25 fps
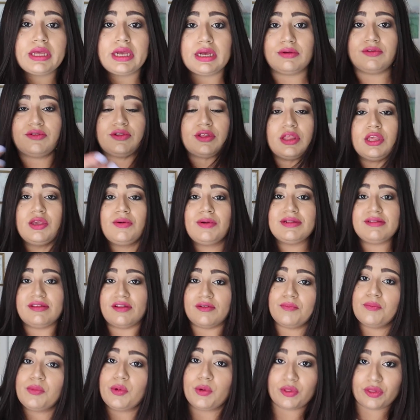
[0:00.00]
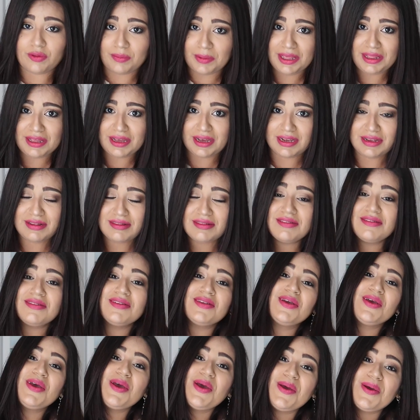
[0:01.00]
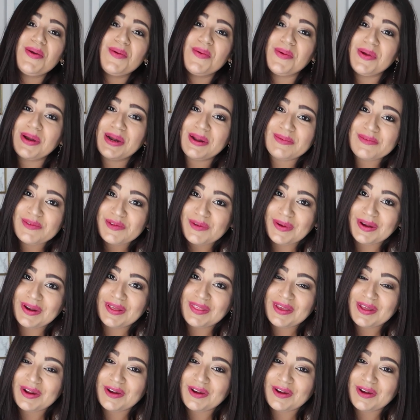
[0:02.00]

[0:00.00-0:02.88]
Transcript: Like I was telling you, I did both of my legs when I was going to the